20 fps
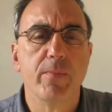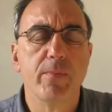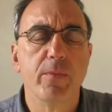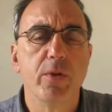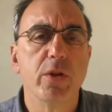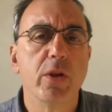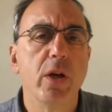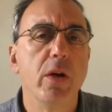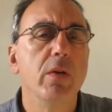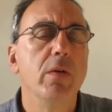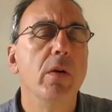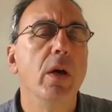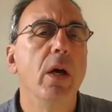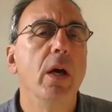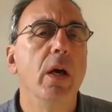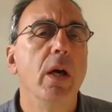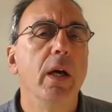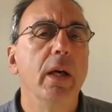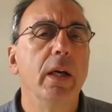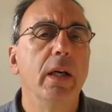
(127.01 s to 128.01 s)
So
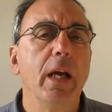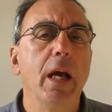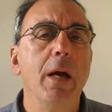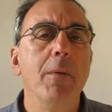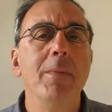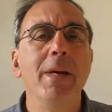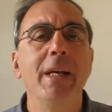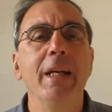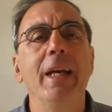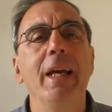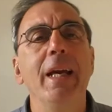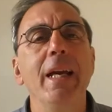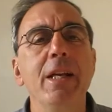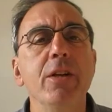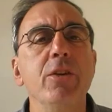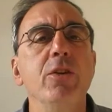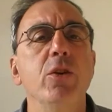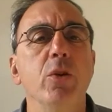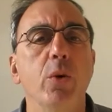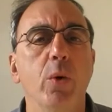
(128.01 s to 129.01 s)
coming
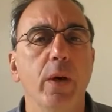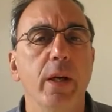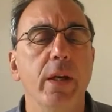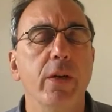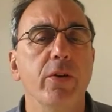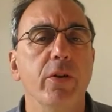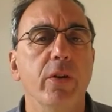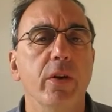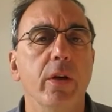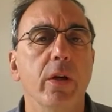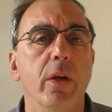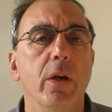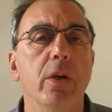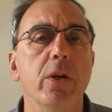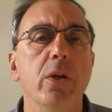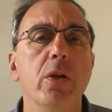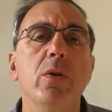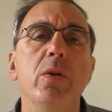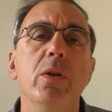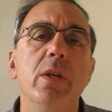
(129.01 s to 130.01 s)
into it,
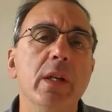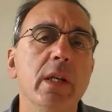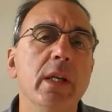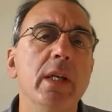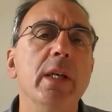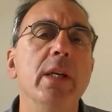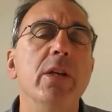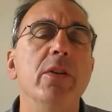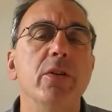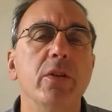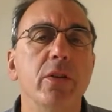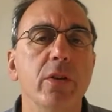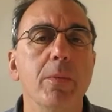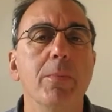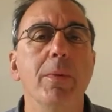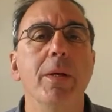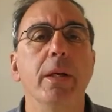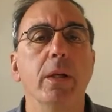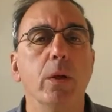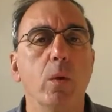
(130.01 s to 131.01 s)
you need to
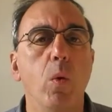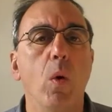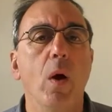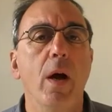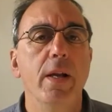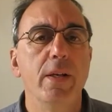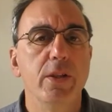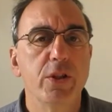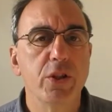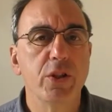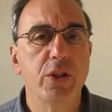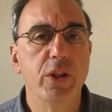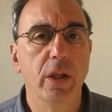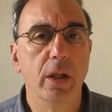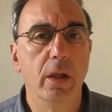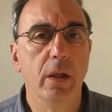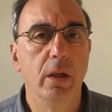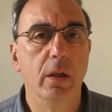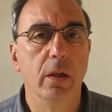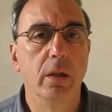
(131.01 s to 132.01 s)
be quite
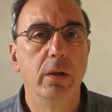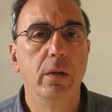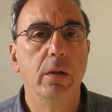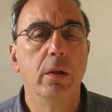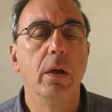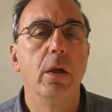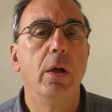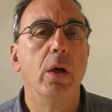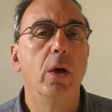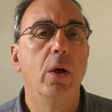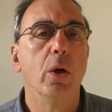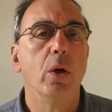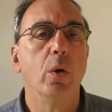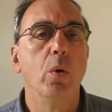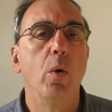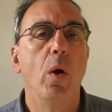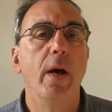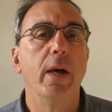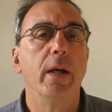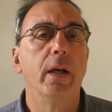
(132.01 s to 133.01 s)
still,
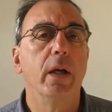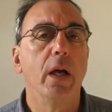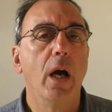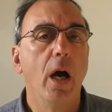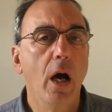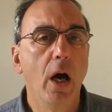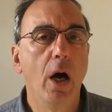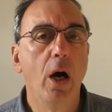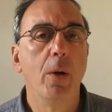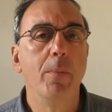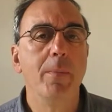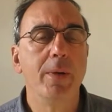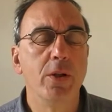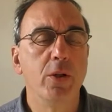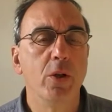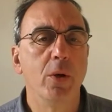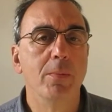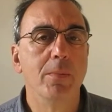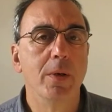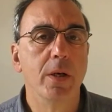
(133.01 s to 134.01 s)
quite calm in
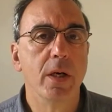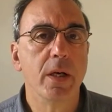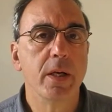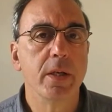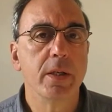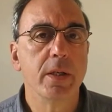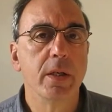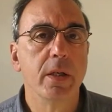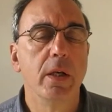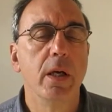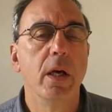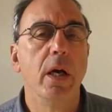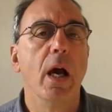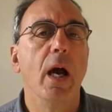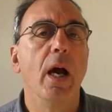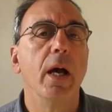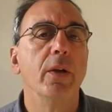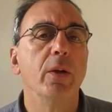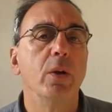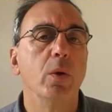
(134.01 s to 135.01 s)
your mind,
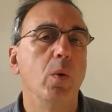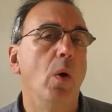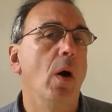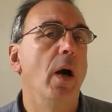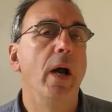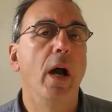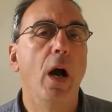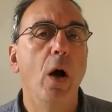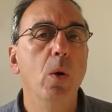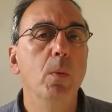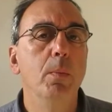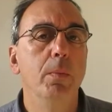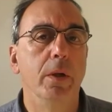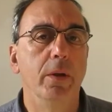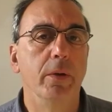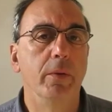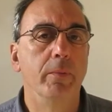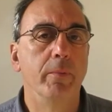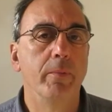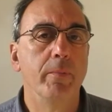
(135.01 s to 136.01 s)
and quite
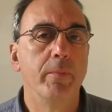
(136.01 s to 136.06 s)
open.